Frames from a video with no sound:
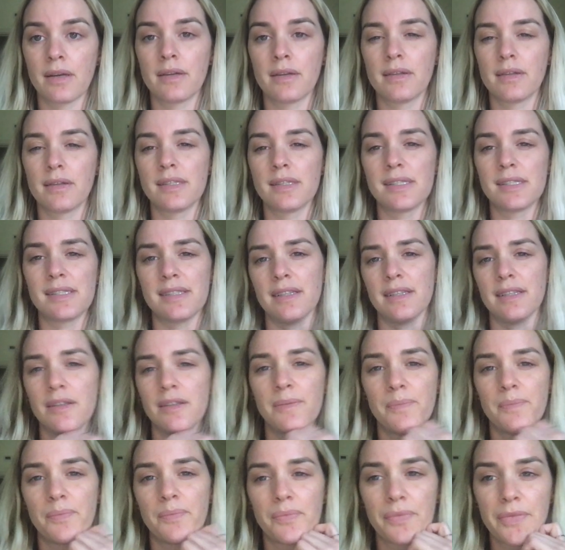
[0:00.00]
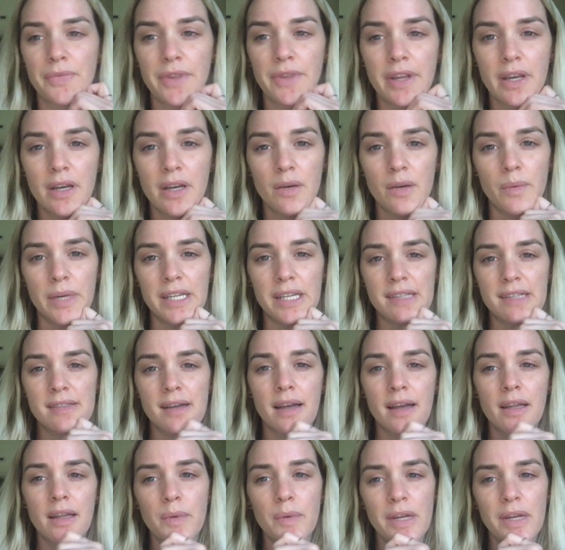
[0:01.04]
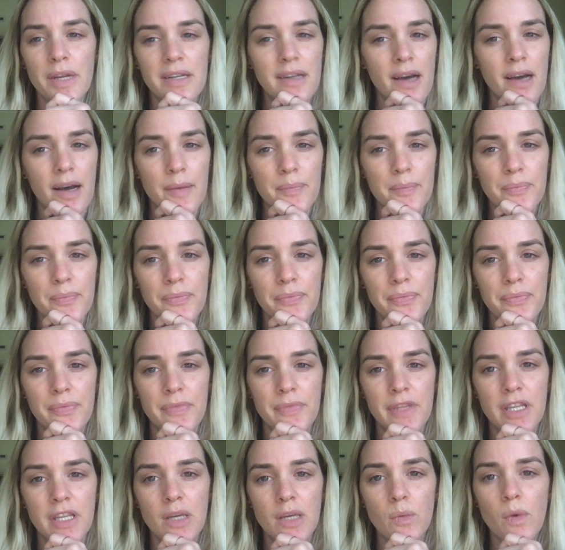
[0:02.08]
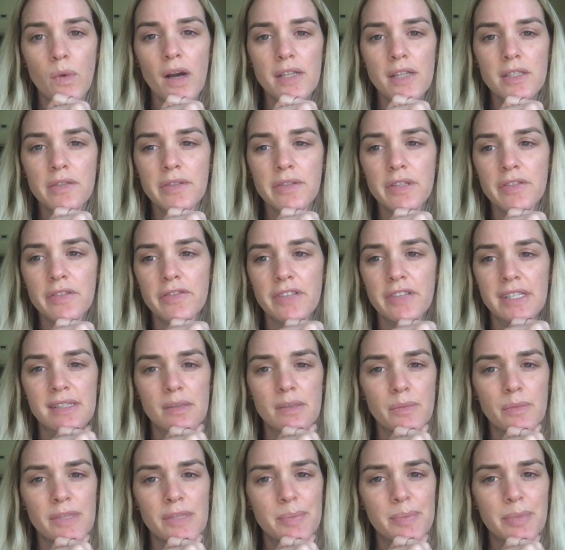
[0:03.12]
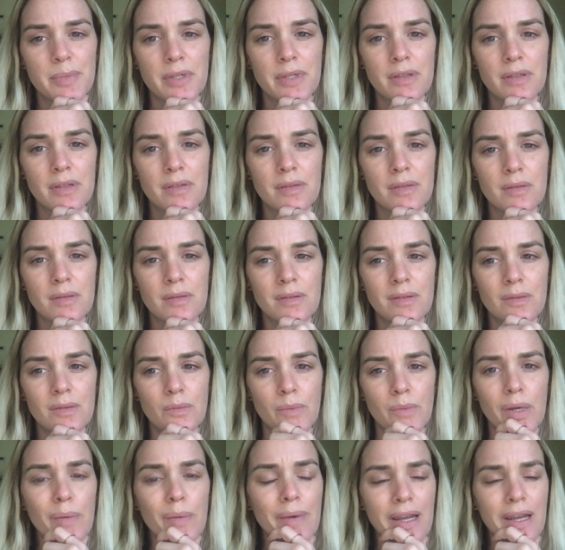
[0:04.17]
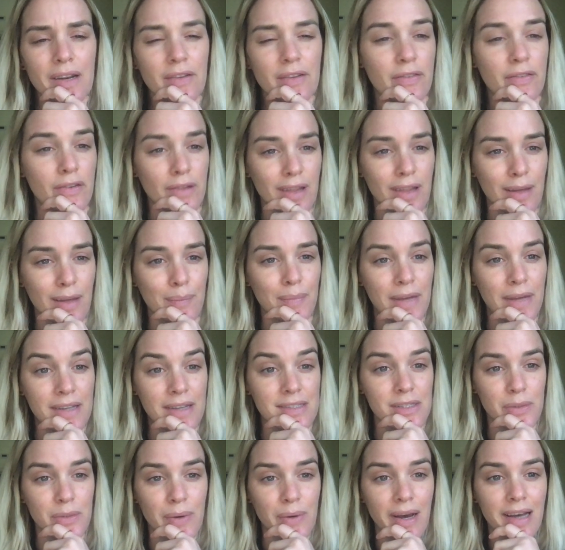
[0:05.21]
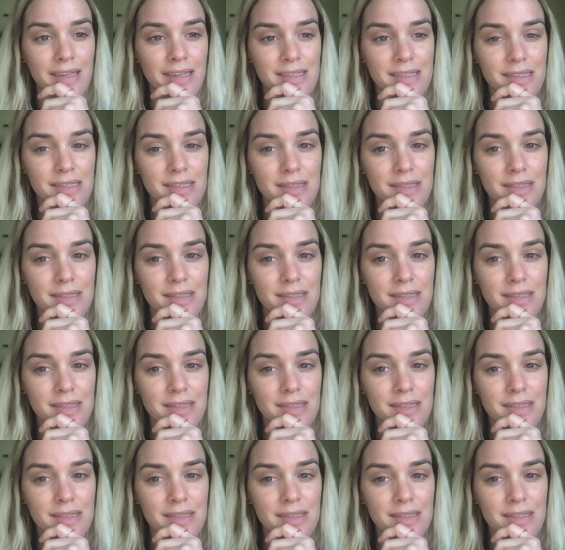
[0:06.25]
Still, when he saw that we had come, he walked over to Fritz and whispered, "We waited for them, as you asked."